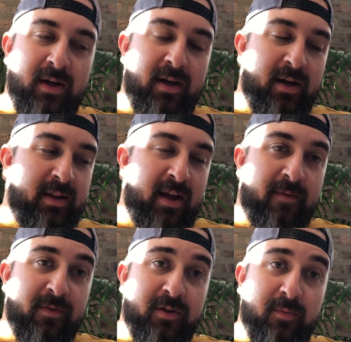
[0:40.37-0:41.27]
and the
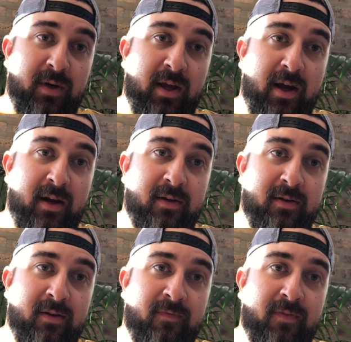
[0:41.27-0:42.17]
effort that we can
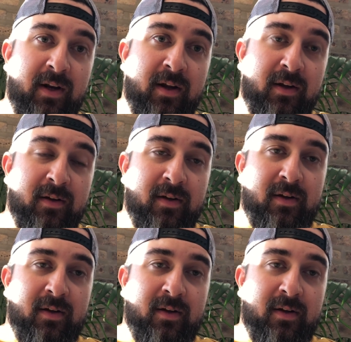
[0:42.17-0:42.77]
in feeding